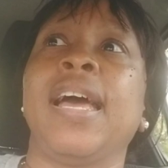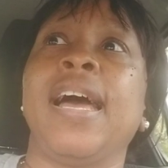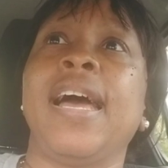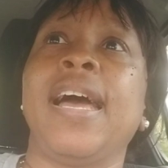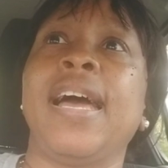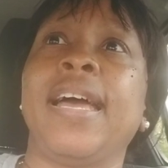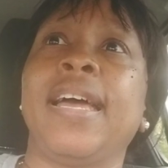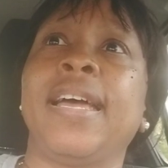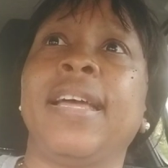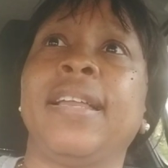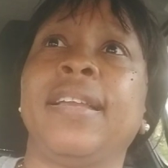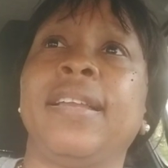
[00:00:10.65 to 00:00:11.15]

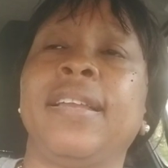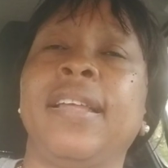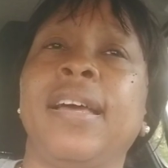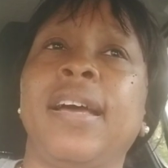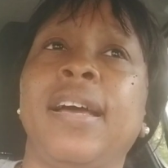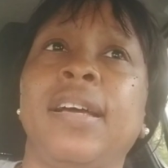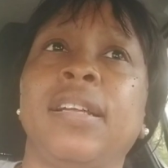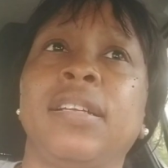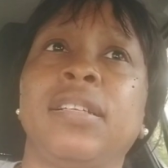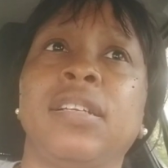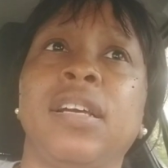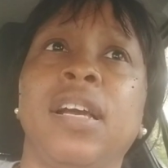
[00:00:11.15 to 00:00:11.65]
and
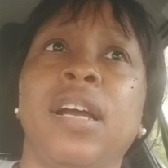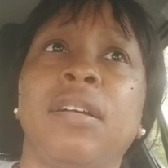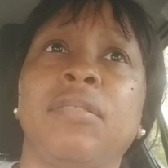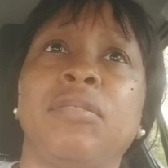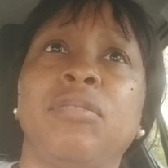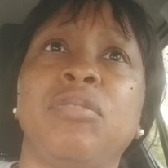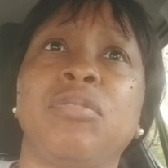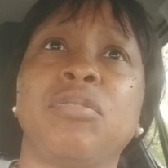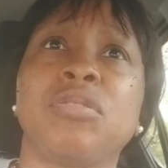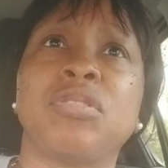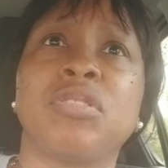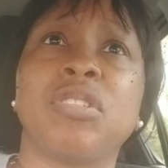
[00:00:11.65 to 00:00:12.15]
that
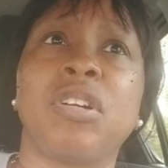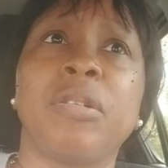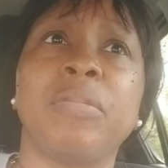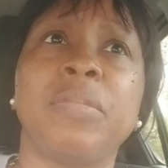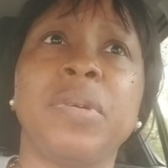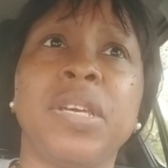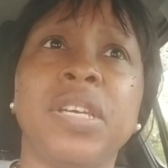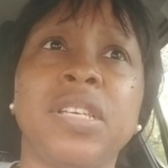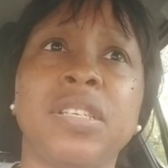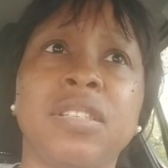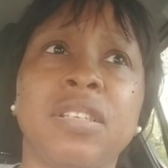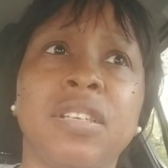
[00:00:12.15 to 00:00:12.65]
Coach Stormy
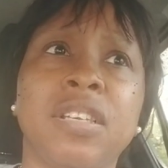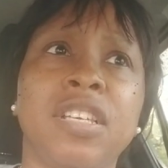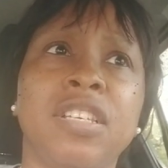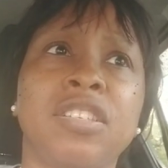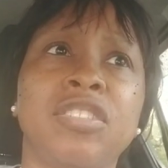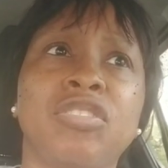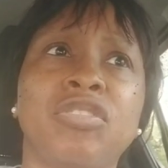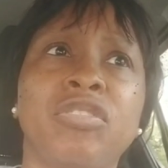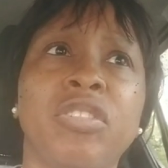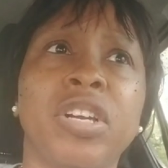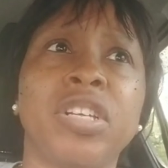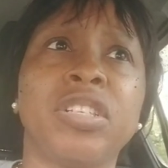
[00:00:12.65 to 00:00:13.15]

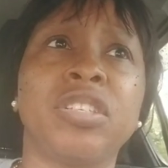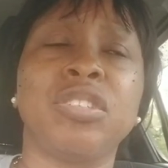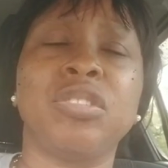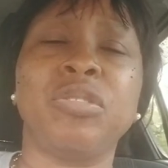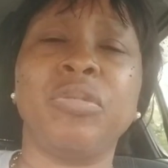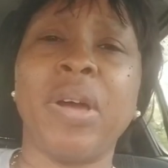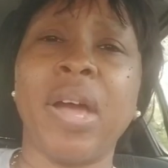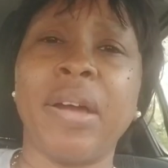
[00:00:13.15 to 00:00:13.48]
is trying to do